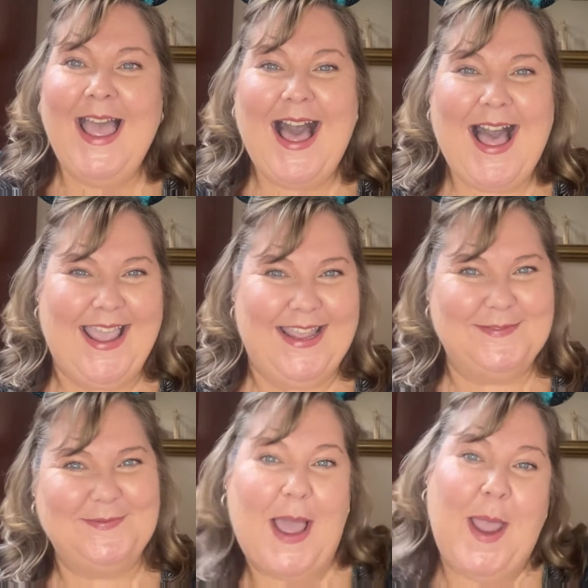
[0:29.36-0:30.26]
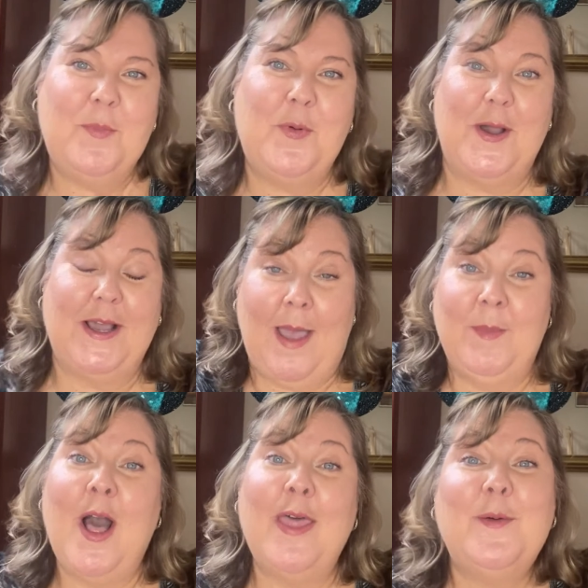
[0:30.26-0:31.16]
Hi, I'm Brooke. I'm
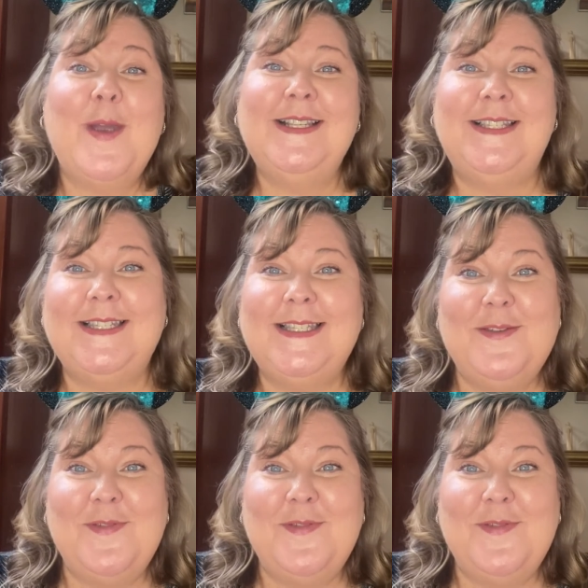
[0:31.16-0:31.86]
an authorized Disney